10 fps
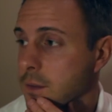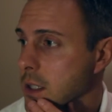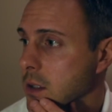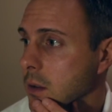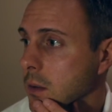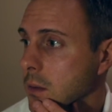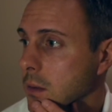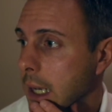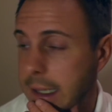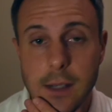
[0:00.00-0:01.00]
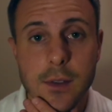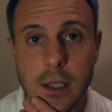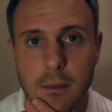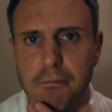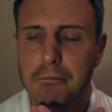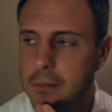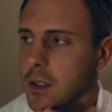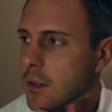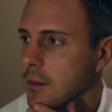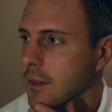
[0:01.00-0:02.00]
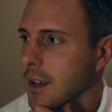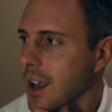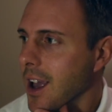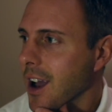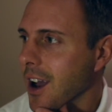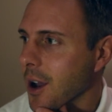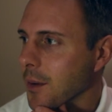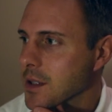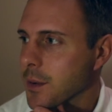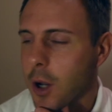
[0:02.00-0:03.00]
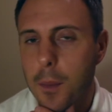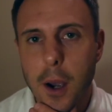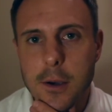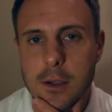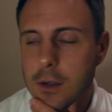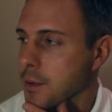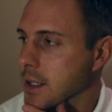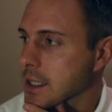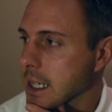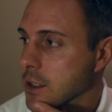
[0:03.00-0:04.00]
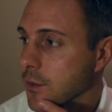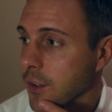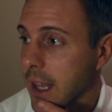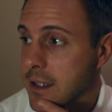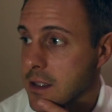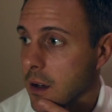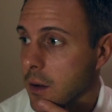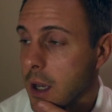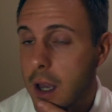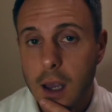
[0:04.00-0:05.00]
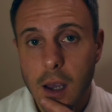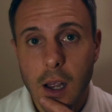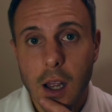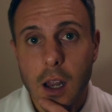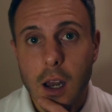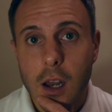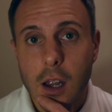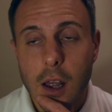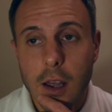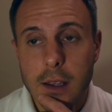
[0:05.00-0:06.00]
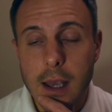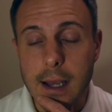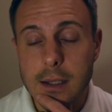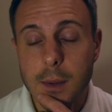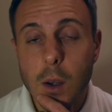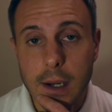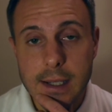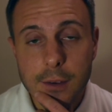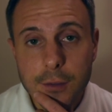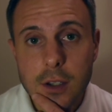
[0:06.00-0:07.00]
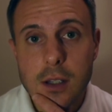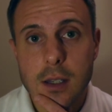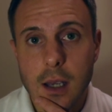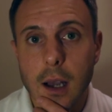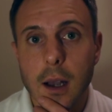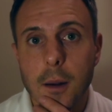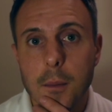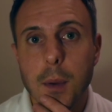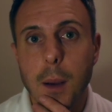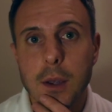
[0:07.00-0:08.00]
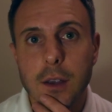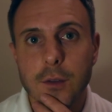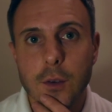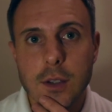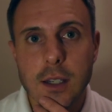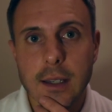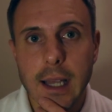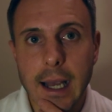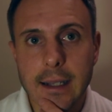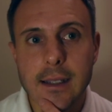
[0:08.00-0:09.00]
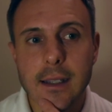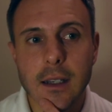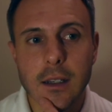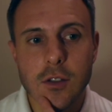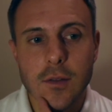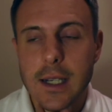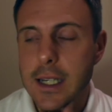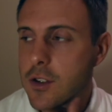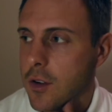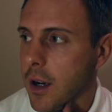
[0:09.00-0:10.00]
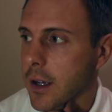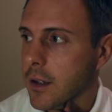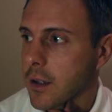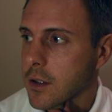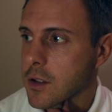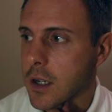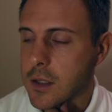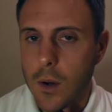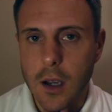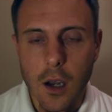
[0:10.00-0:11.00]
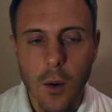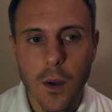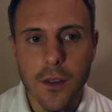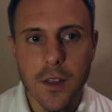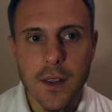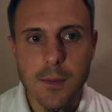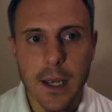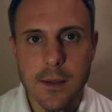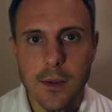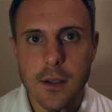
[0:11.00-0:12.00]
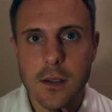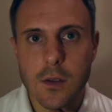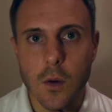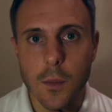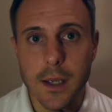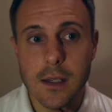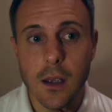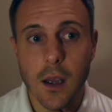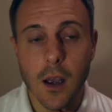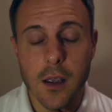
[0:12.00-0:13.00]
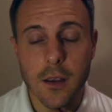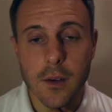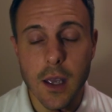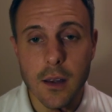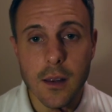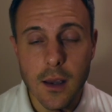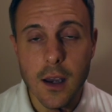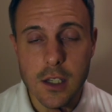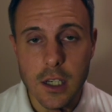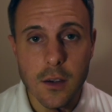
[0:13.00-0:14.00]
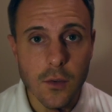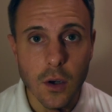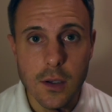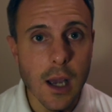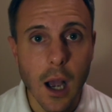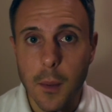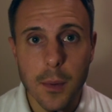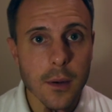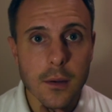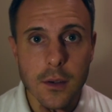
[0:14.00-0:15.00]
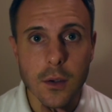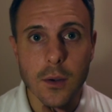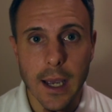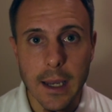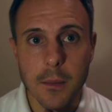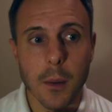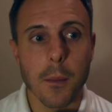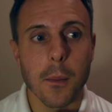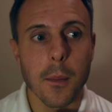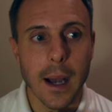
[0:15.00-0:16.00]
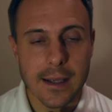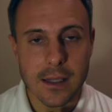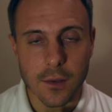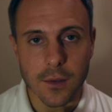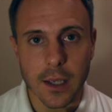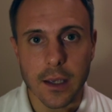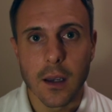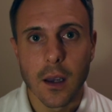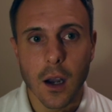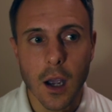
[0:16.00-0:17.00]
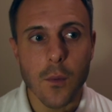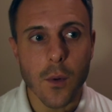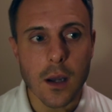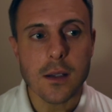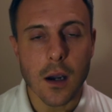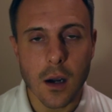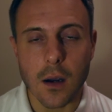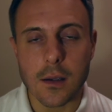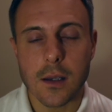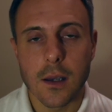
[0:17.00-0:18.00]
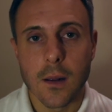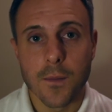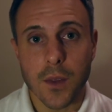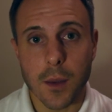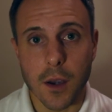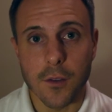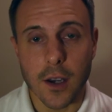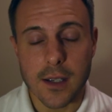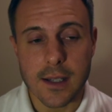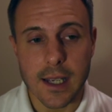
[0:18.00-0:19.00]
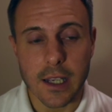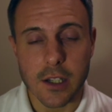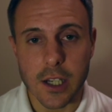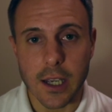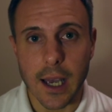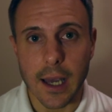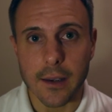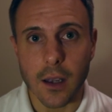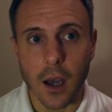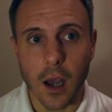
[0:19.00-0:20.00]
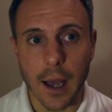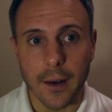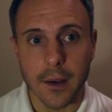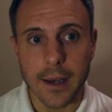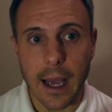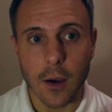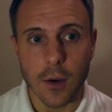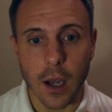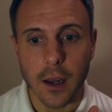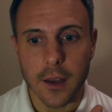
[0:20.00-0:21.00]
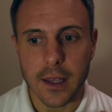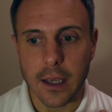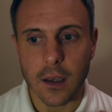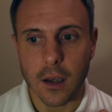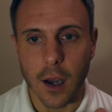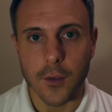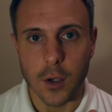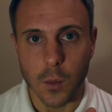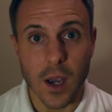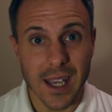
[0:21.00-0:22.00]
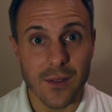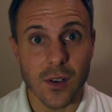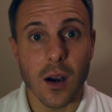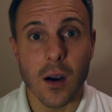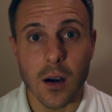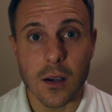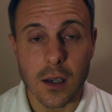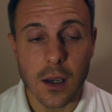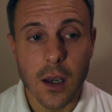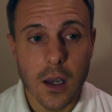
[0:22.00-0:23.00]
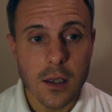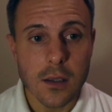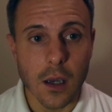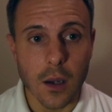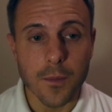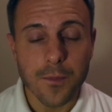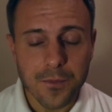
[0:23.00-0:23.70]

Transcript: physical activity. So we've got a poster and a presentation for that. So yeah, it's going to be quite different, but I'm looking forward to that. Going to really try to work hard. One thing this placement's taught me is in third year you've got to up your game massively. I've worked hard in my first and second year, and I think I've got to work even harder. So